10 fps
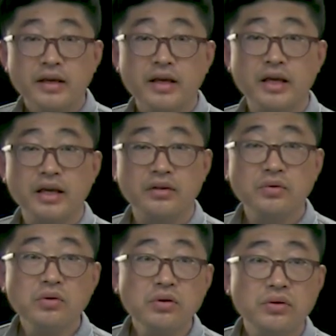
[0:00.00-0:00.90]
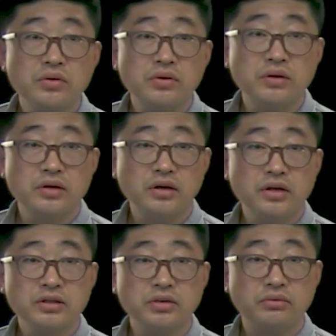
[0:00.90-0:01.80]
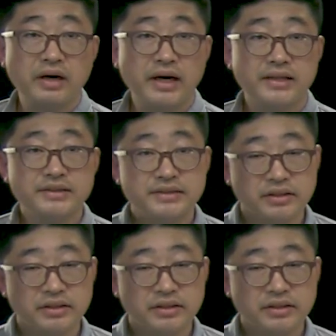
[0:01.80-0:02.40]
And or otherwise,